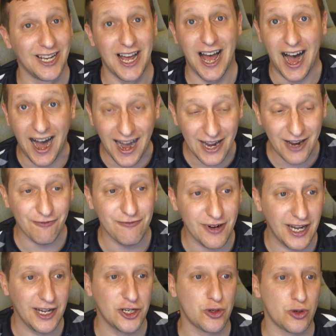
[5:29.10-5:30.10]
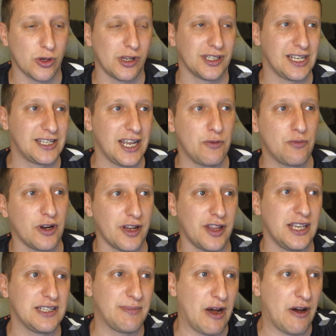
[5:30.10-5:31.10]
I have really struggled. I did one of
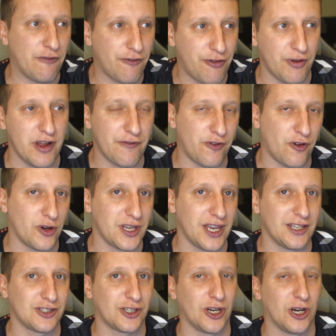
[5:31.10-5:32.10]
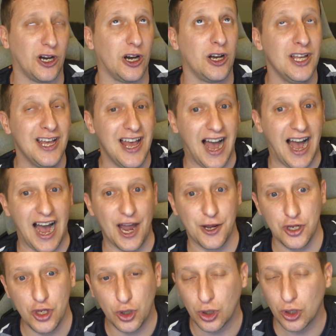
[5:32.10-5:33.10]
these about 3 or 4 years ago,
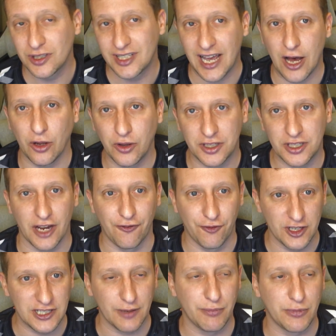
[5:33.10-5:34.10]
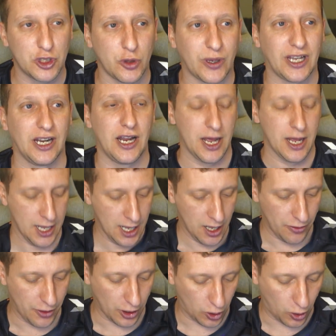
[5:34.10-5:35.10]
and you could tell the difference, in particular
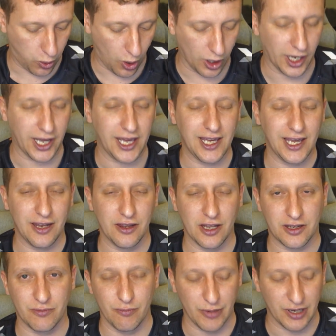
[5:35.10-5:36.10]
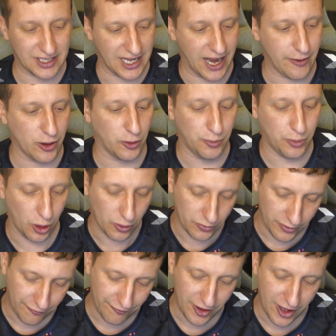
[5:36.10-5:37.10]
the quality in the material, but
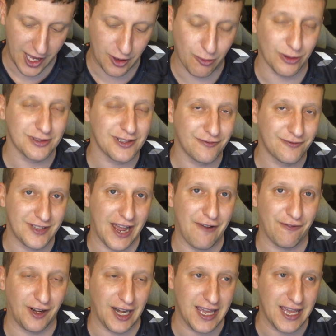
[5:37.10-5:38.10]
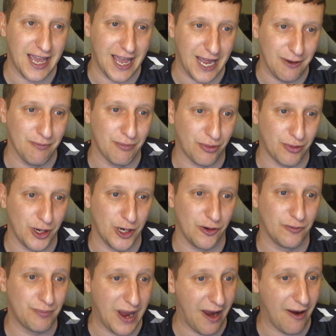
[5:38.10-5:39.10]
the fake ones have definitely
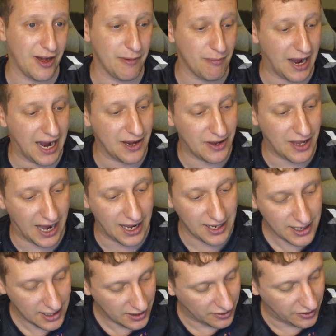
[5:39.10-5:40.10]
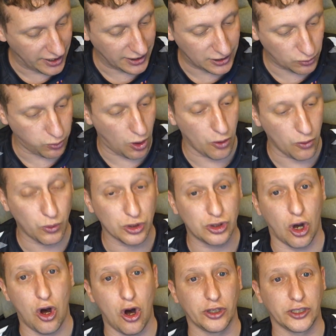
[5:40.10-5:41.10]
improved. Bearing in mind that this one was
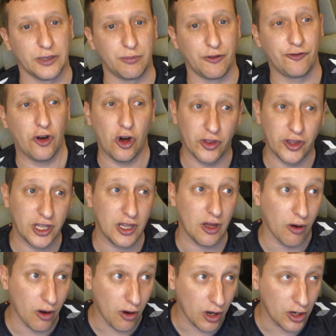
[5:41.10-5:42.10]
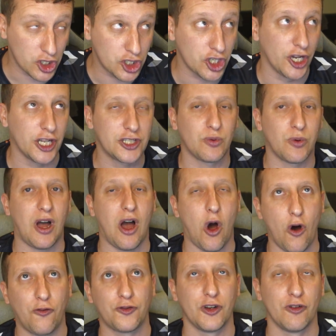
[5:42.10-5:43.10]
ordered before the shirts were
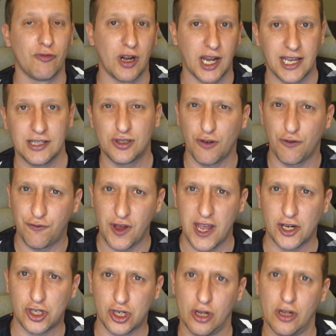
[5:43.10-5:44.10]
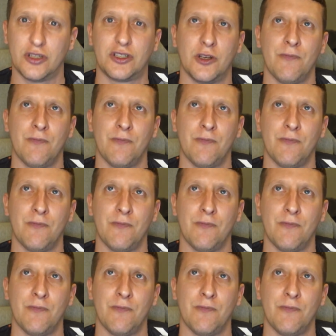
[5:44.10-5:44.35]
often released. So fake shirts,